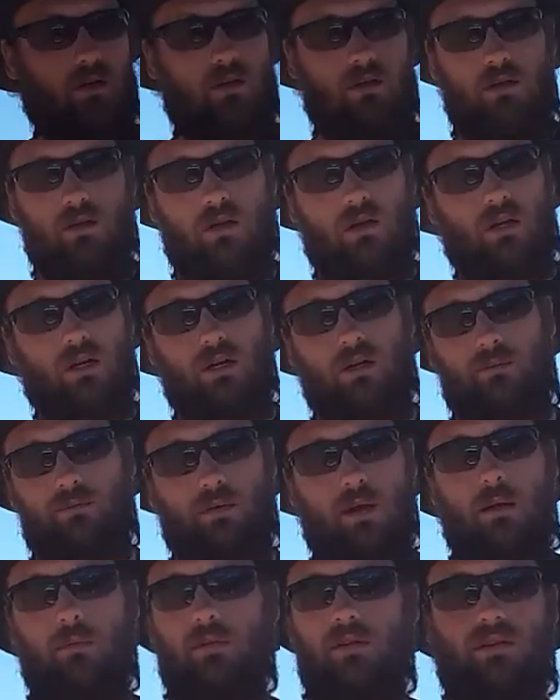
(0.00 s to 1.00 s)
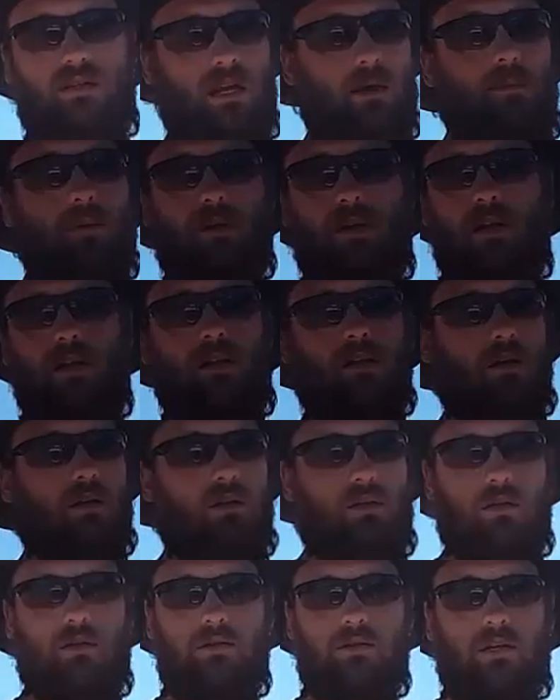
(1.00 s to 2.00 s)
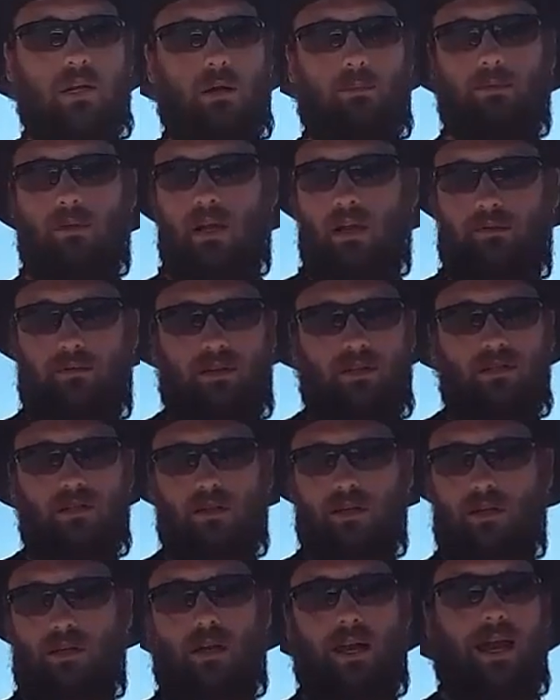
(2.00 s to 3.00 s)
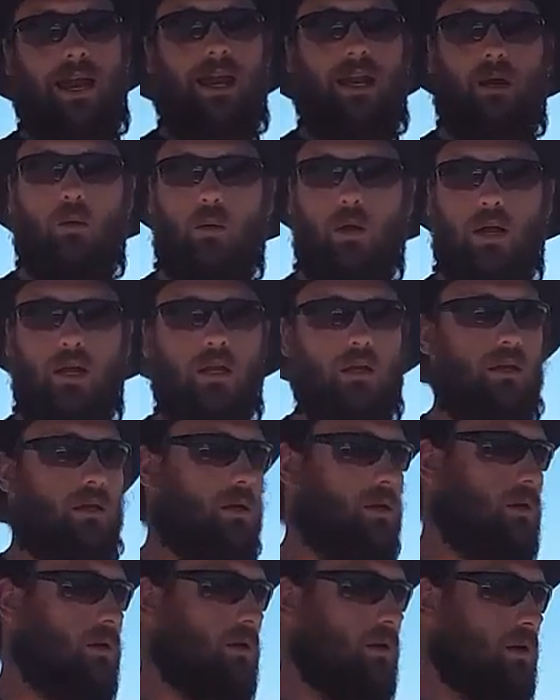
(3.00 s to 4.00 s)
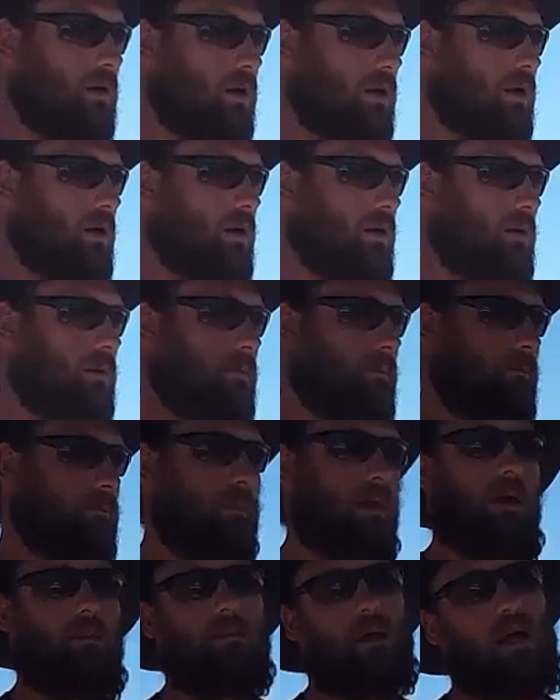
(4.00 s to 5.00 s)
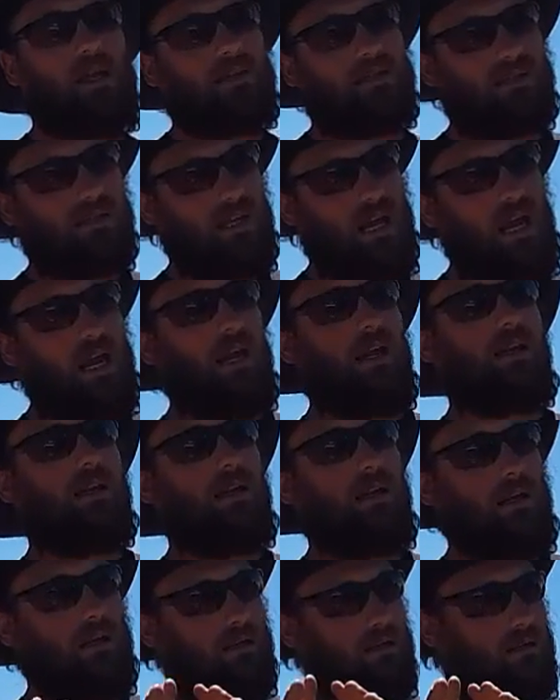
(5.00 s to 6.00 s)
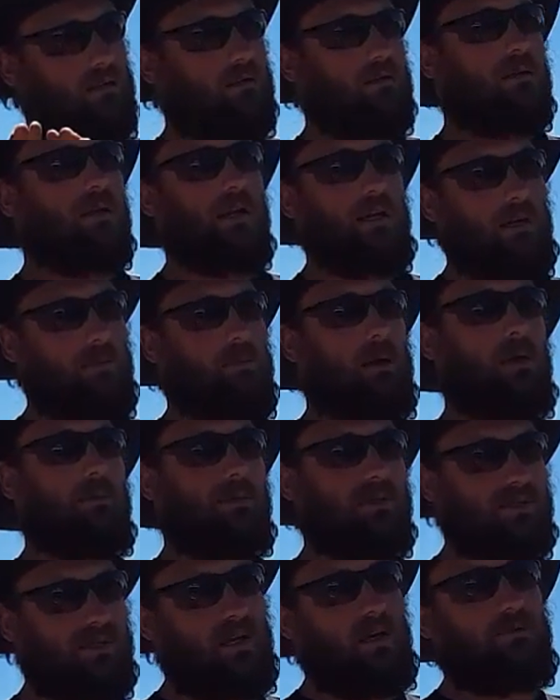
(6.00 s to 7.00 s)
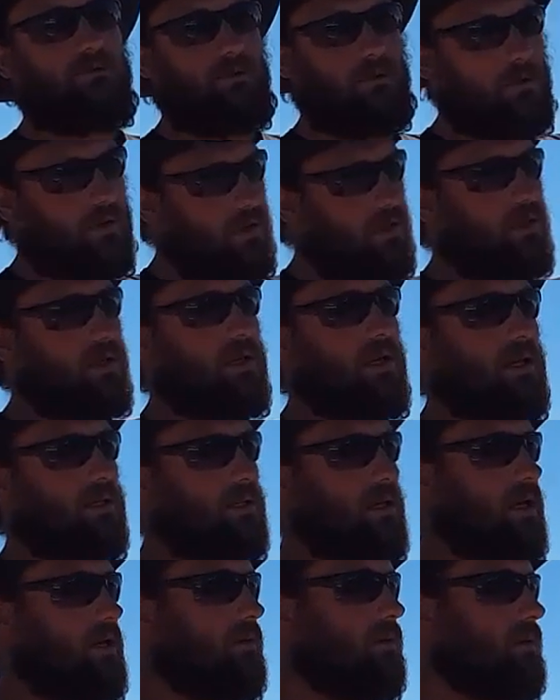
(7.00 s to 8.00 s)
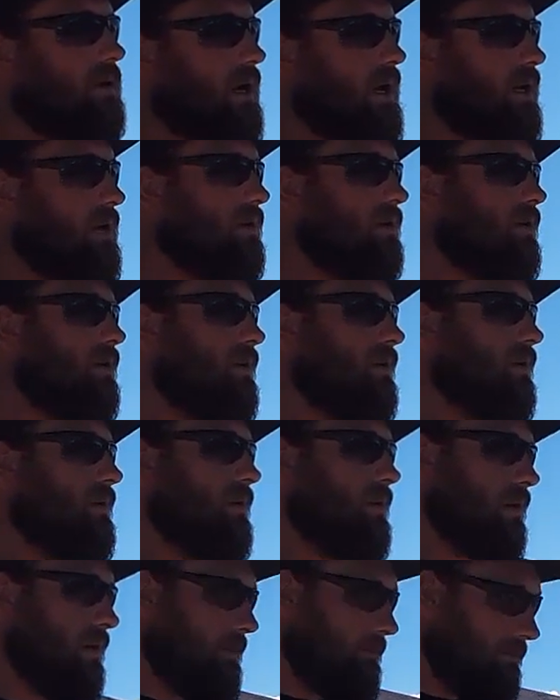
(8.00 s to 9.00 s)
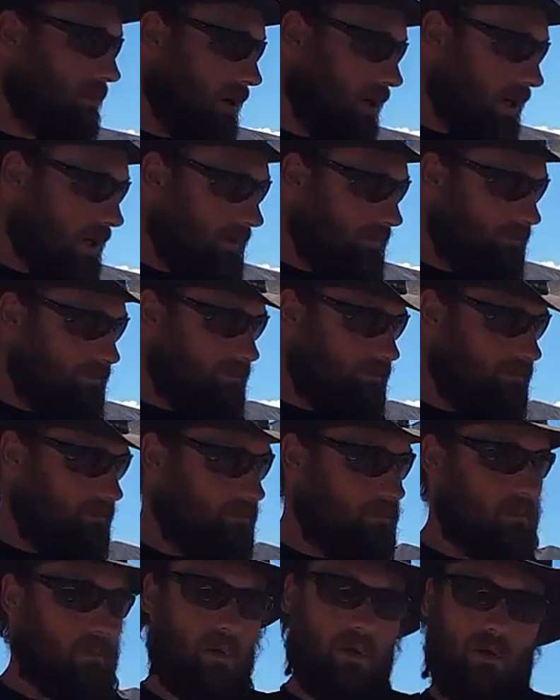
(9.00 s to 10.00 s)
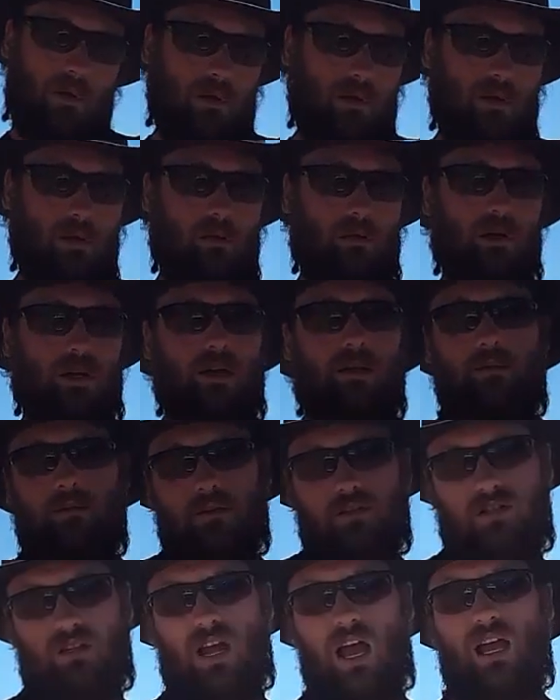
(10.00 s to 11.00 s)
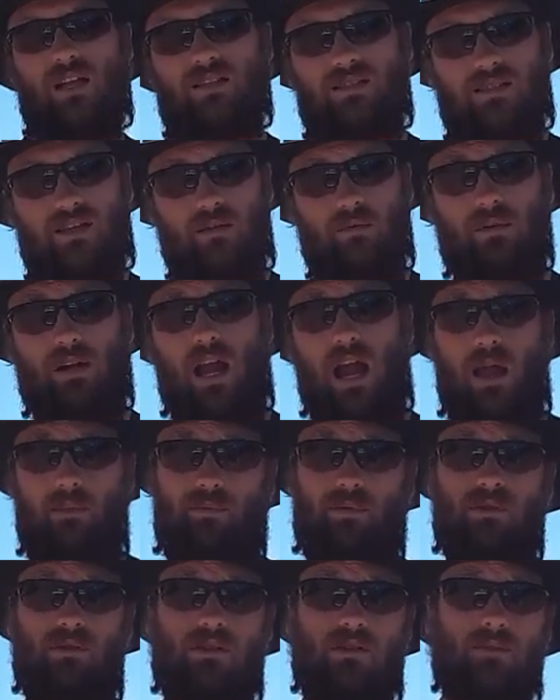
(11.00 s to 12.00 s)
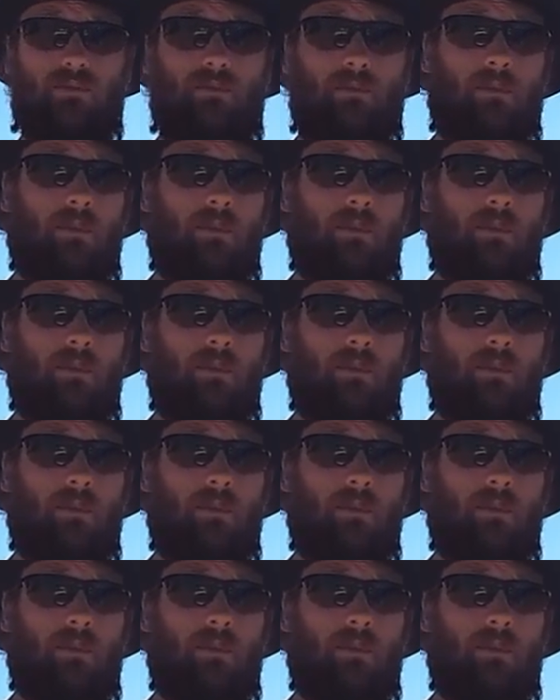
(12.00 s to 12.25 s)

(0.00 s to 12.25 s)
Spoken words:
You're going to typically you're going to lose a couple out of each litter anyway. I'm not saying that let a baby suffer or anything like that, okay? But you can give it a shot and see what happens.